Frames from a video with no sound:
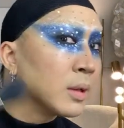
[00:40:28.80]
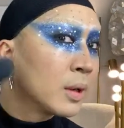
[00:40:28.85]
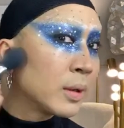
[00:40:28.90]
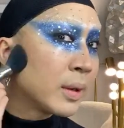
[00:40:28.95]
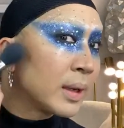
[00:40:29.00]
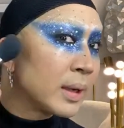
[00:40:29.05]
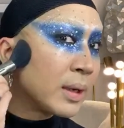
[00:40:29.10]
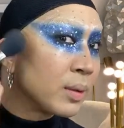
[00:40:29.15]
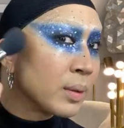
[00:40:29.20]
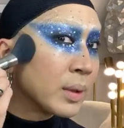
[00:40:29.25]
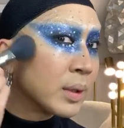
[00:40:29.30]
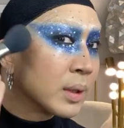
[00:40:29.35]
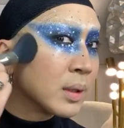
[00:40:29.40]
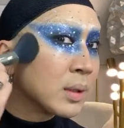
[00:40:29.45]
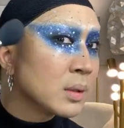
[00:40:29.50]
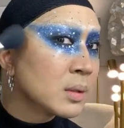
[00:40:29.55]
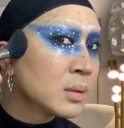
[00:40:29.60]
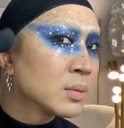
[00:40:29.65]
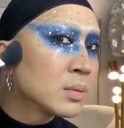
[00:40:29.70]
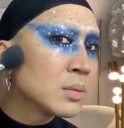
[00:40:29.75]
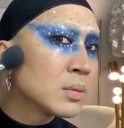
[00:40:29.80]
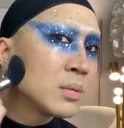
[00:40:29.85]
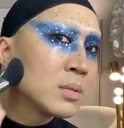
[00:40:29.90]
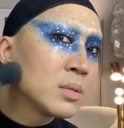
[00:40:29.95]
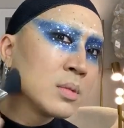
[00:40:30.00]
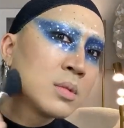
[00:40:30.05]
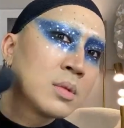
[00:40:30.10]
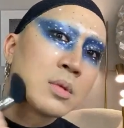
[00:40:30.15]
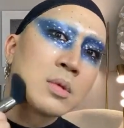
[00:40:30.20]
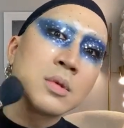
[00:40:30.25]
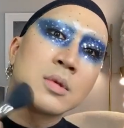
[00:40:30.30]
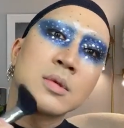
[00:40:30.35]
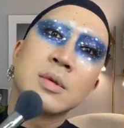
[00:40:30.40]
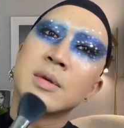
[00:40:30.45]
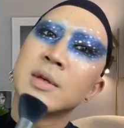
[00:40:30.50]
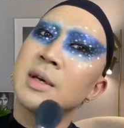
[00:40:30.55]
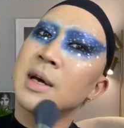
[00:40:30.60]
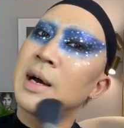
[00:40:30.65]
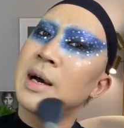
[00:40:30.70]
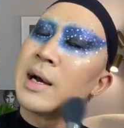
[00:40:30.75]
Okay, here we go.
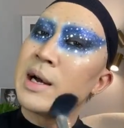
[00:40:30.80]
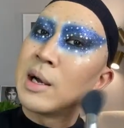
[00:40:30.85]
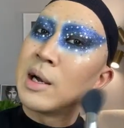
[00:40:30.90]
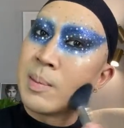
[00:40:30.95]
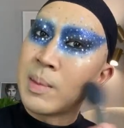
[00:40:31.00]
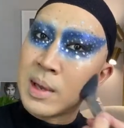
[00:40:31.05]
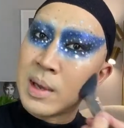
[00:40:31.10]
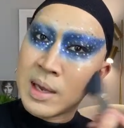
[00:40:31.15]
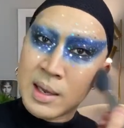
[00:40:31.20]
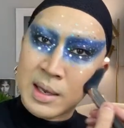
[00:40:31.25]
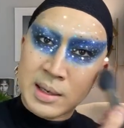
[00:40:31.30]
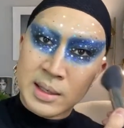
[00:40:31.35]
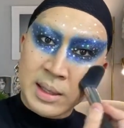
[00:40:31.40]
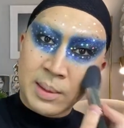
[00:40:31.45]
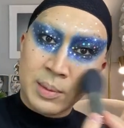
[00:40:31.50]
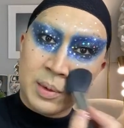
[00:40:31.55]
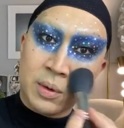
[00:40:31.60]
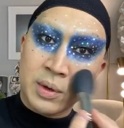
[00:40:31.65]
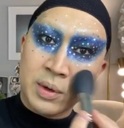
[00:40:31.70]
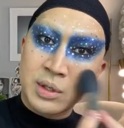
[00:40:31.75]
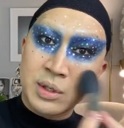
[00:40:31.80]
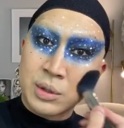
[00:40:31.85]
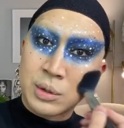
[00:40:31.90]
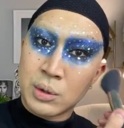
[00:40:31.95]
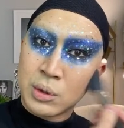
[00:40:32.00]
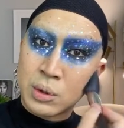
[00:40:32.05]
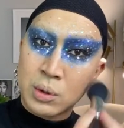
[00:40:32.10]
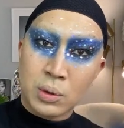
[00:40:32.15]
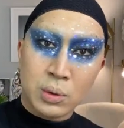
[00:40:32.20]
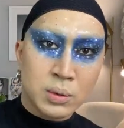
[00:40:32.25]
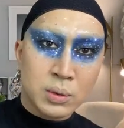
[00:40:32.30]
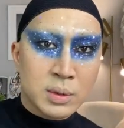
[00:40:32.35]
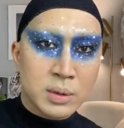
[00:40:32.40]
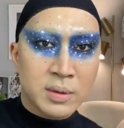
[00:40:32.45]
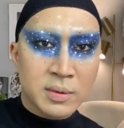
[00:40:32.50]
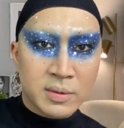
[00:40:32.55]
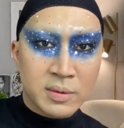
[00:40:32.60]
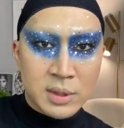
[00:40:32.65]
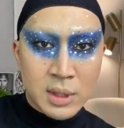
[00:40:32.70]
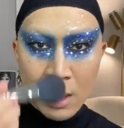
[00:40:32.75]
And I'm going to
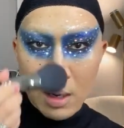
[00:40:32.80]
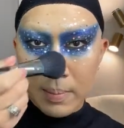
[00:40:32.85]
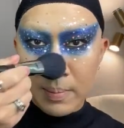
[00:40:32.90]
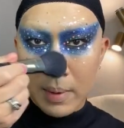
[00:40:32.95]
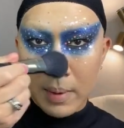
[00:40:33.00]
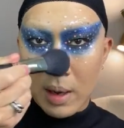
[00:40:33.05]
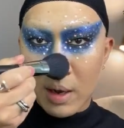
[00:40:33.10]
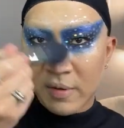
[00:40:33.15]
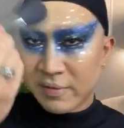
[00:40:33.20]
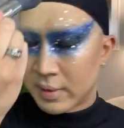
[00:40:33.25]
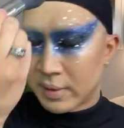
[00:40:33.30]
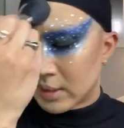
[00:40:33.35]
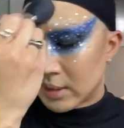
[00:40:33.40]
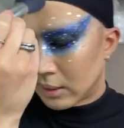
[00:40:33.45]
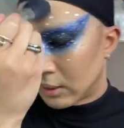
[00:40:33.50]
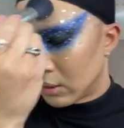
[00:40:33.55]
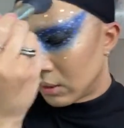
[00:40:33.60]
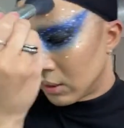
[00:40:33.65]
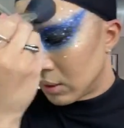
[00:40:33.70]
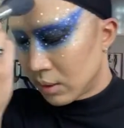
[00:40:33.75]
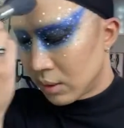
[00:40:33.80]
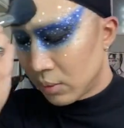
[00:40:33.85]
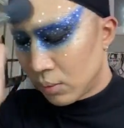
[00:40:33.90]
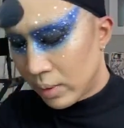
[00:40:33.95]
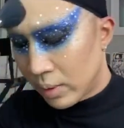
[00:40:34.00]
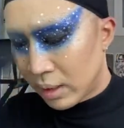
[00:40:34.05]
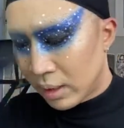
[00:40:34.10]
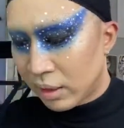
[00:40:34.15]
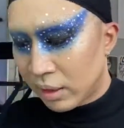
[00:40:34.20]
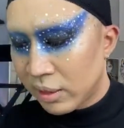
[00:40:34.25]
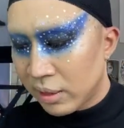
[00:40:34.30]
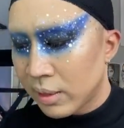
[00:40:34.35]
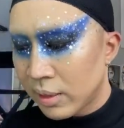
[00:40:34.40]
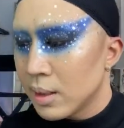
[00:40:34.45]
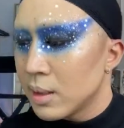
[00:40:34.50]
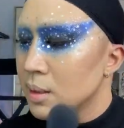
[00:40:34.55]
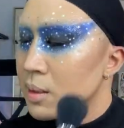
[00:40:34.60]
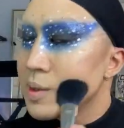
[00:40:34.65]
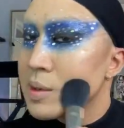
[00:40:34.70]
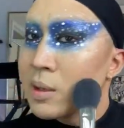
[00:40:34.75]
top off this look with
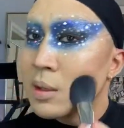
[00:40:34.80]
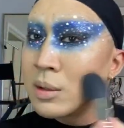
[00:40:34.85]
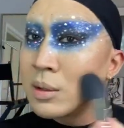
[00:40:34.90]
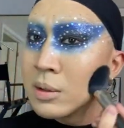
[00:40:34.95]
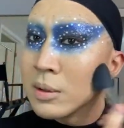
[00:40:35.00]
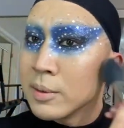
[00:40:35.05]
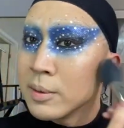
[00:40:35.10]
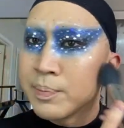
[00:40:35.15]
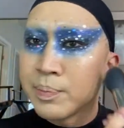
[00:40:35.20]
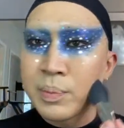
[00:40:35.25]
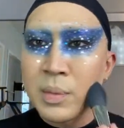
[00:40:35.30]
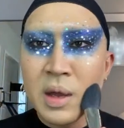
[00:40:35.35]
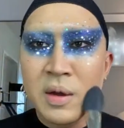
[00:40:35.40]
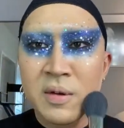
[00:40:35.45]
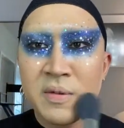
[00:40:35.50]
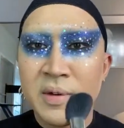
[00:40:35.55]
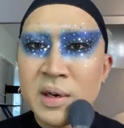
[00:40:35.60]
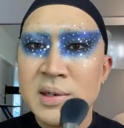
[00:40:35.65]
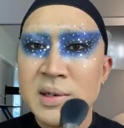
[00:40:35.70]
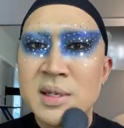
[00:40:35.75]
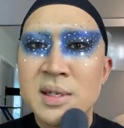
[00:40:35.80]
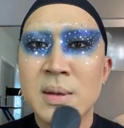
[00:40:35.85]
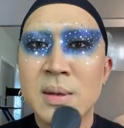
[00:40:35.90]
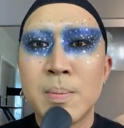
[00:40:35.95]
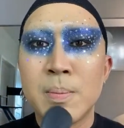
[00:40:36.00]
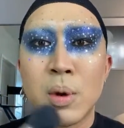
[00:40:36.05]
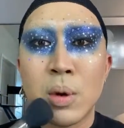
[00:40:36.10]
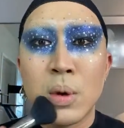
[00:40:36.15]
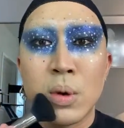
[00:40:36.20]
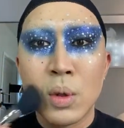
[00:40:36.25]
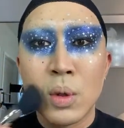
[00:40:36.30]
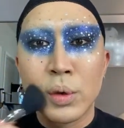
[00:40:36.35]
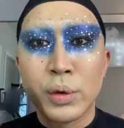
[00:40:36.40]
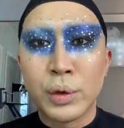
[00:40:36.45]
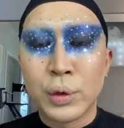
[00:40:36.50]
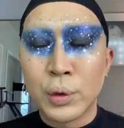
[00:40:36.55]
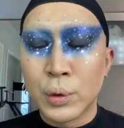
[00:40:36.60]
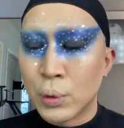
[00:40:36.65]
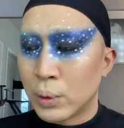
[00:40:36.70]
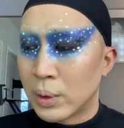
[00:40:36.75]
a very simple
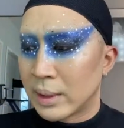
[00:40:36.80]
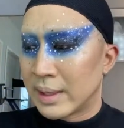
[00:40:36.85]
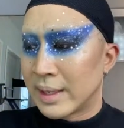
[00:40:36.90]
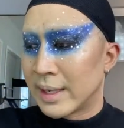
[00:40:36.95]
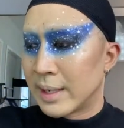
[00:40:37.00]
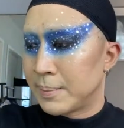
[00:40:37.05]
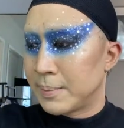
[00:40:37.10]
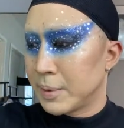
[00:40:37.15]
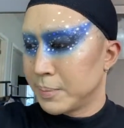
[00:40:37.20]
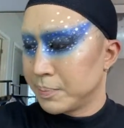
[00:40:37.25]
nude lip.